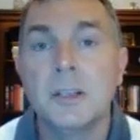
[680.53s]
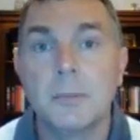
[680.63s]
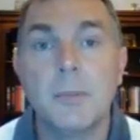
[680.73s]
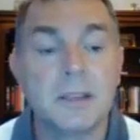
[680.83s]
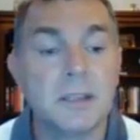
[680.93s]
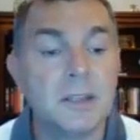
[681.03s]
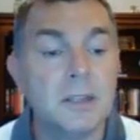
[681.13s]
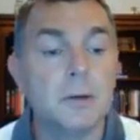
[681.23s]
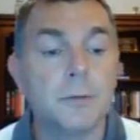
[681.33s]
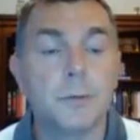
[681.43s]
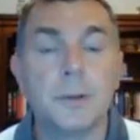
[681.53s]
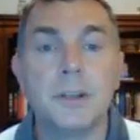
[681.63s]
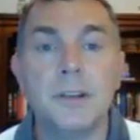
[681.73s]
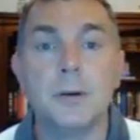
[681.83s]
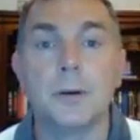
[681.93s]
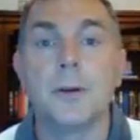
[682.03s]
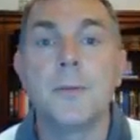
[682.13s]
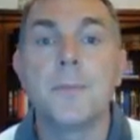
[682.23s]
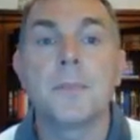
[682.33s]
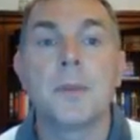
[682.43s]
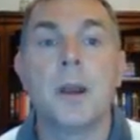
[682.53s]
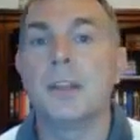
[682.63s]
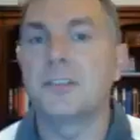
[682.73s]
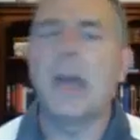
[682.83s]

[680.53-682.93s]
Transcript: to make the deal for the dealer. Um, and